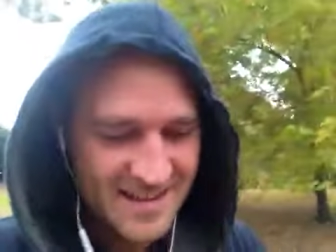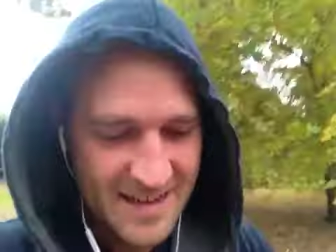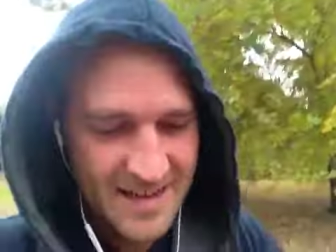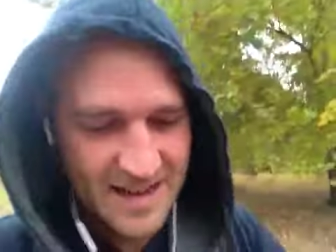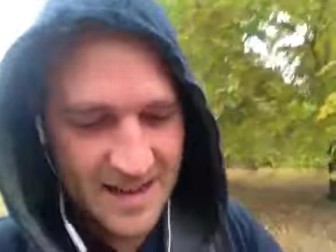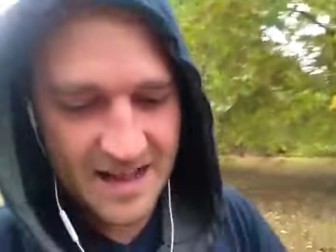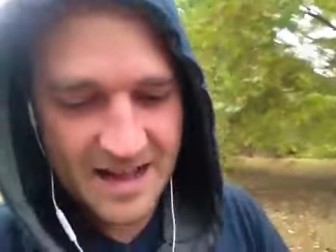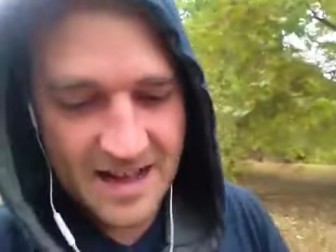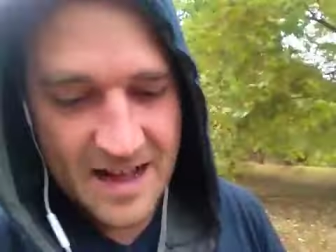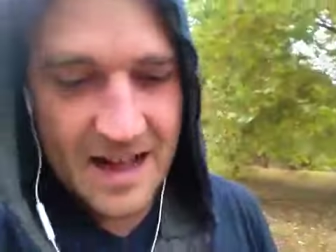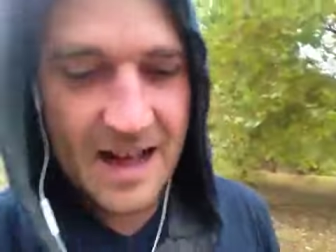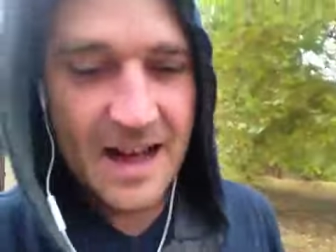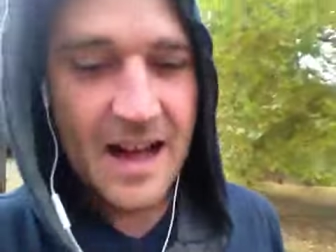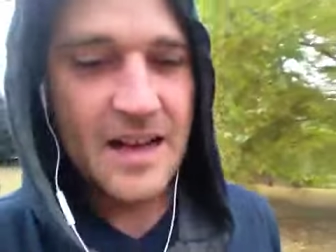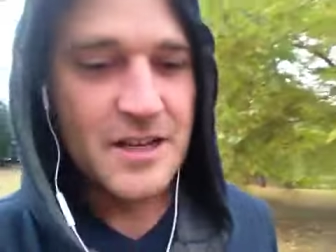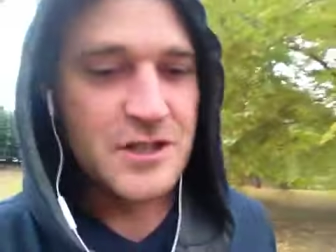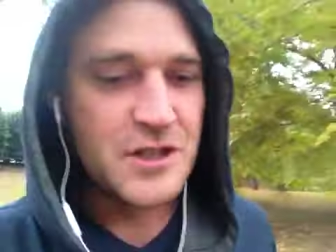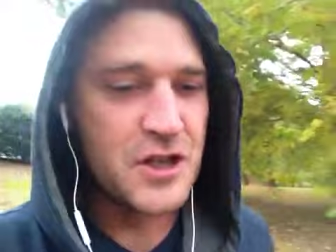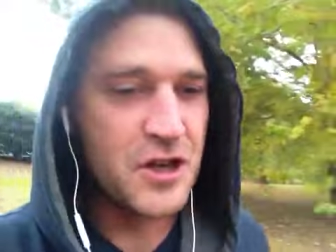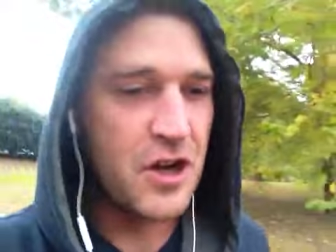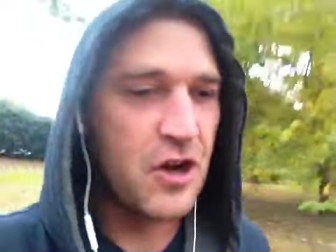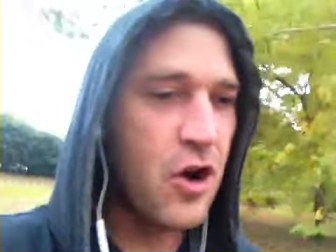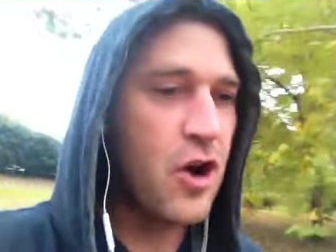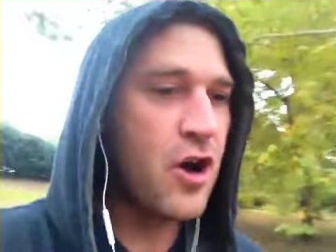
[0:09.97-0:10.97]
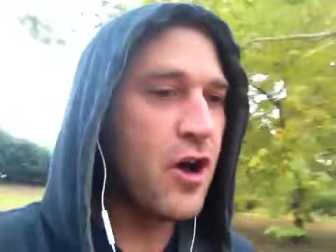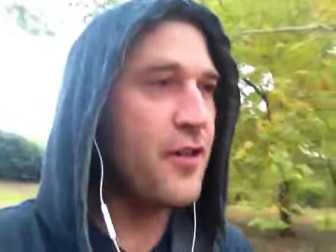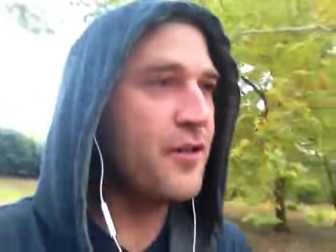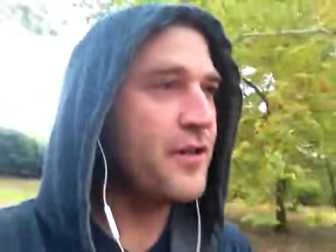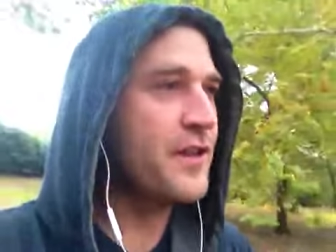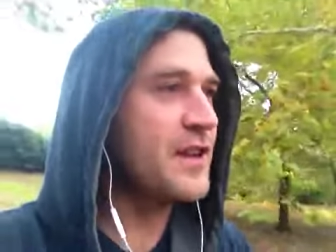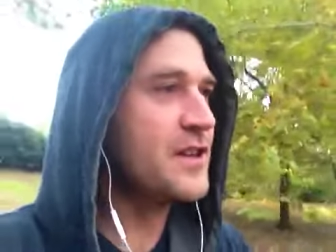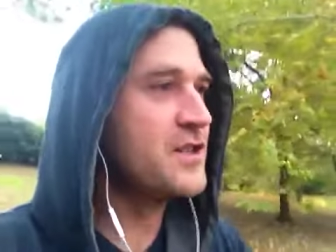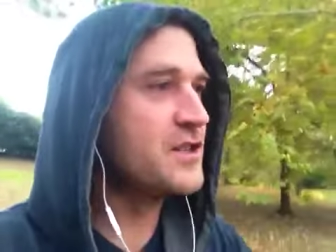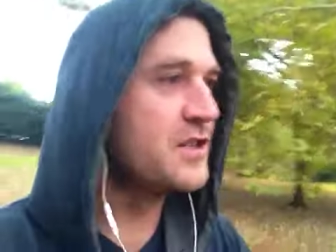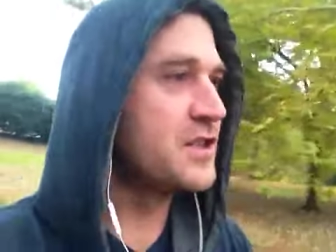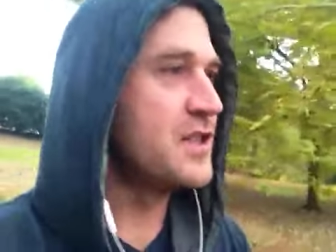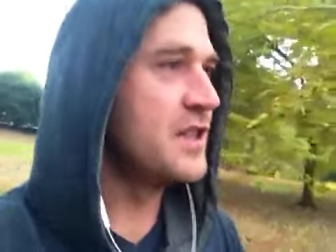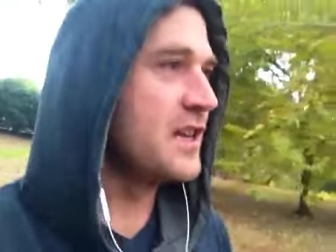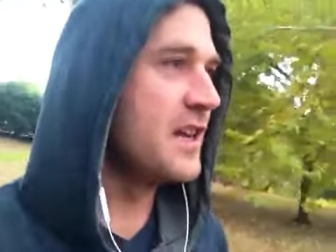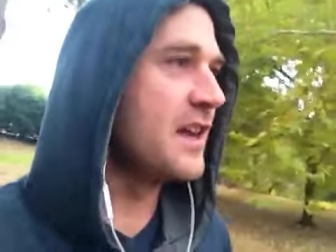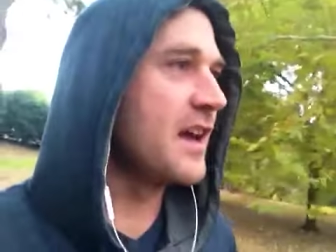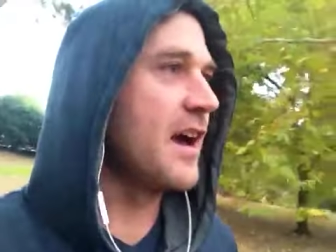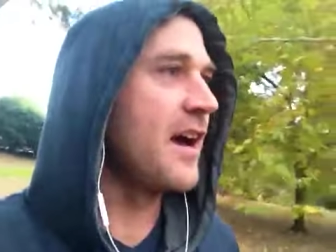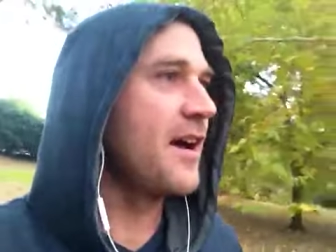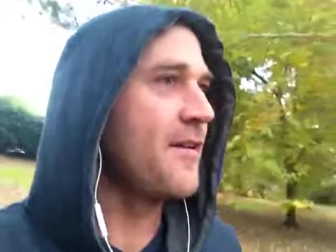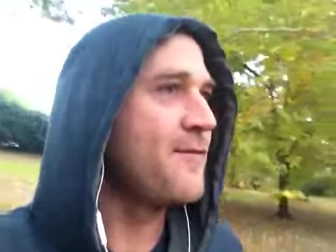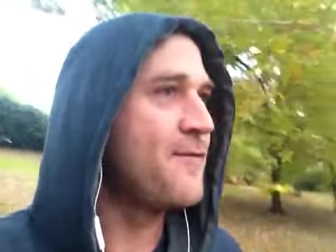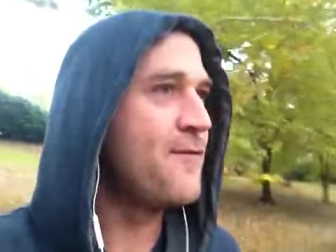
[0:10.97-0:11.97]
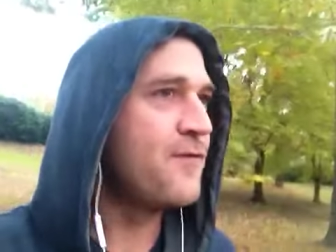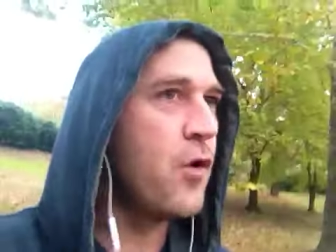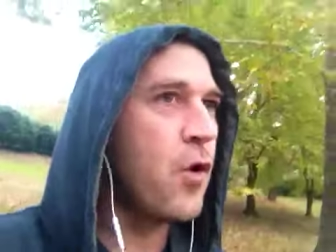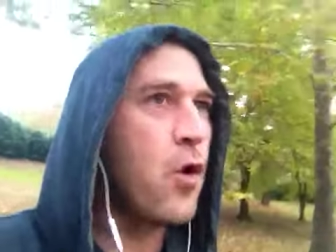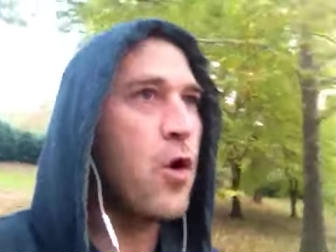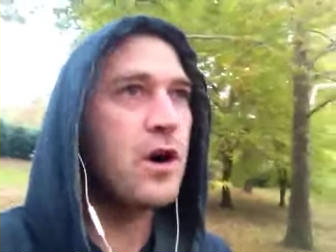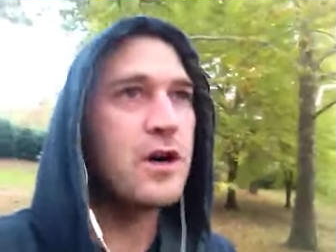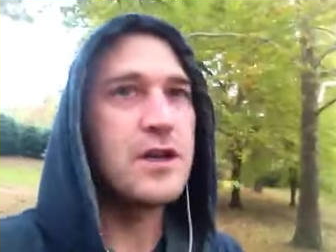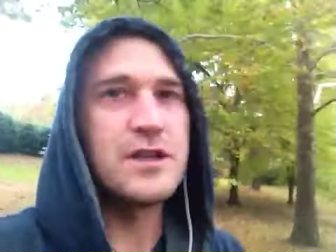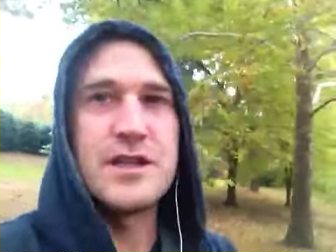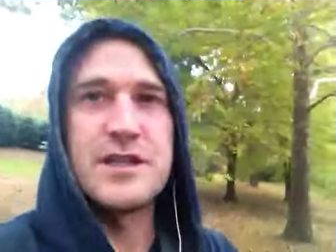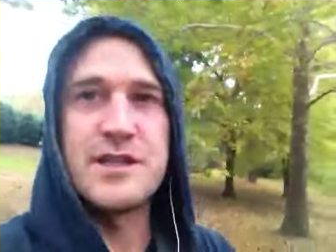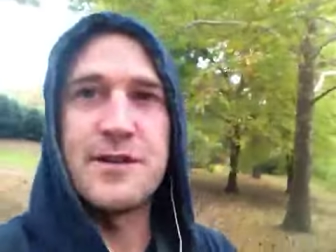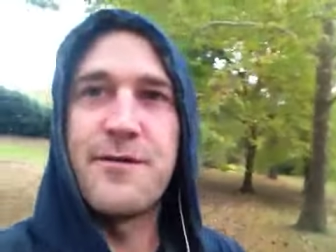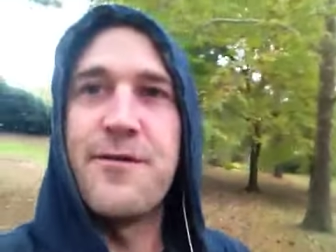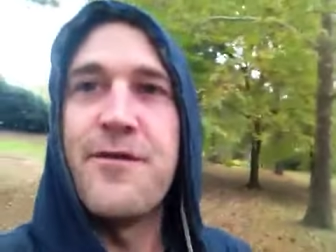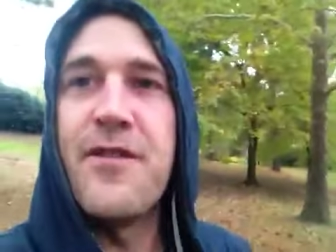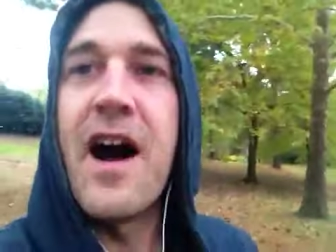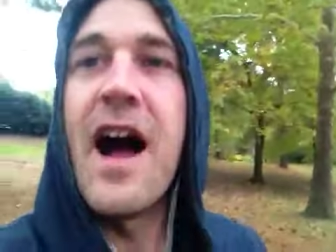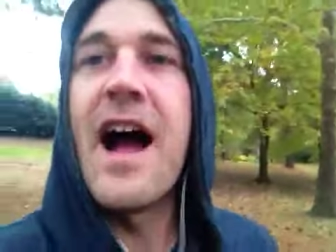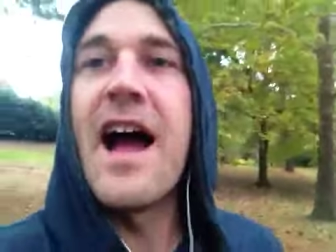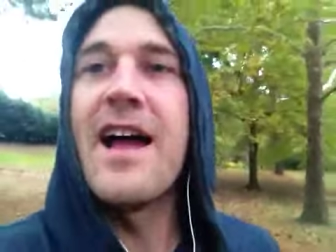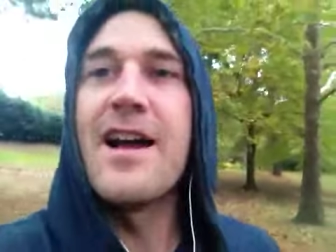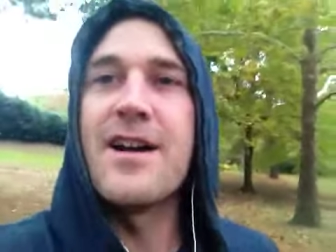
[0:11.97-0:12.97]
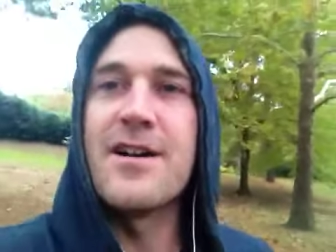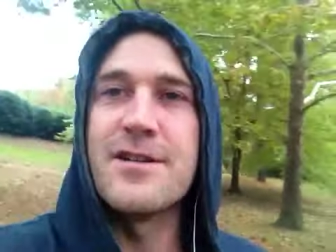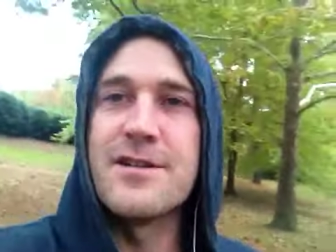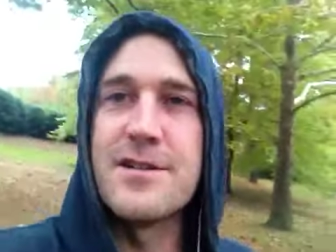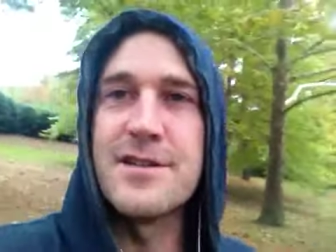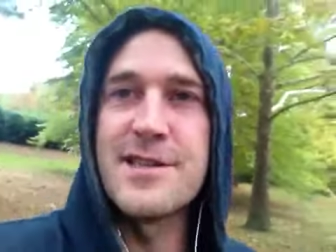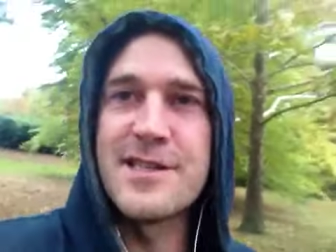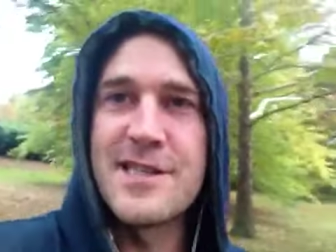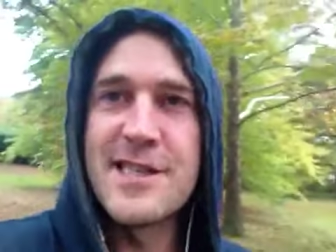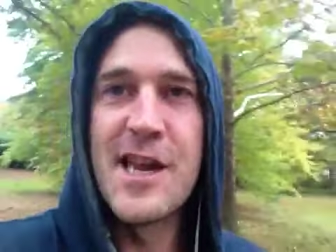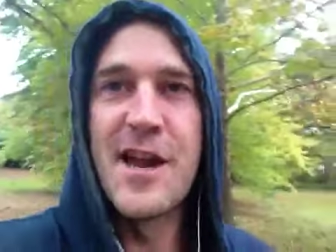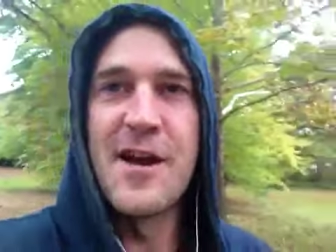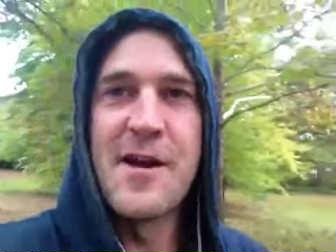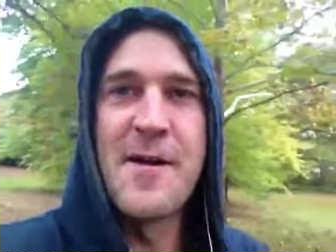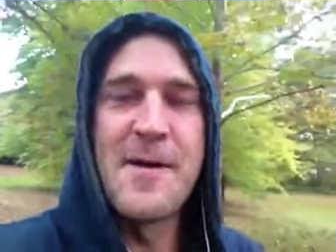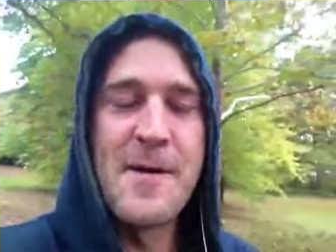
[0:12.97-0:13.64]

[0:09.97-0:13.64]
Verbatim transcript: Uh, I should call these the uh, Forest Files